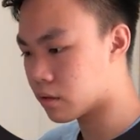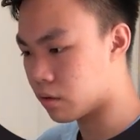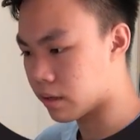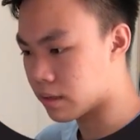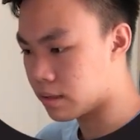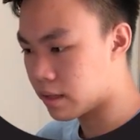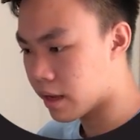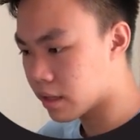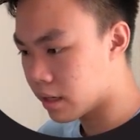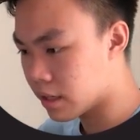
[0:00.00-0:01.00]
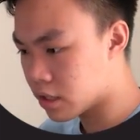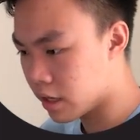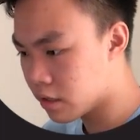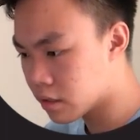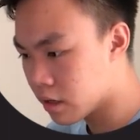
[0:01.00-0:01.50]
So you can see that the date
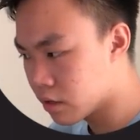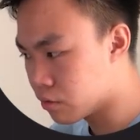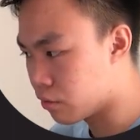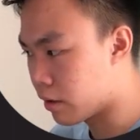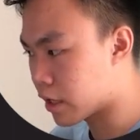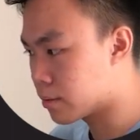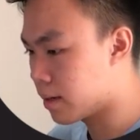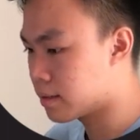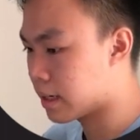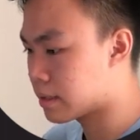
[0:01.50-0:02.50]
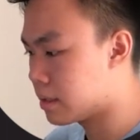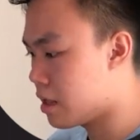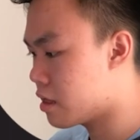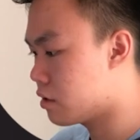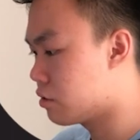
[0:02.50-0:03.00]
changed to next week,
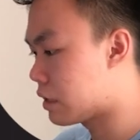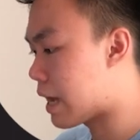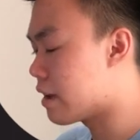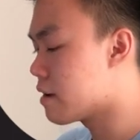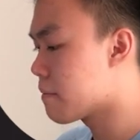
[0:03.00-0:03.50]
16th July.